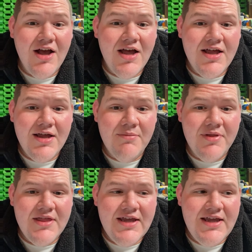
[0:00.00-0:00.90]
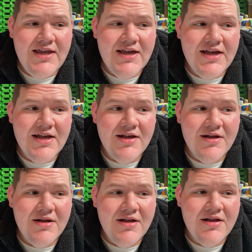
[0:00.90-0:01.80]
And
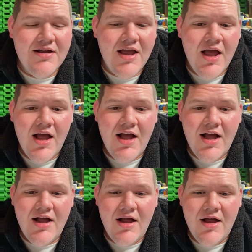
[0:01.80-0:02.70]
brush it on. No.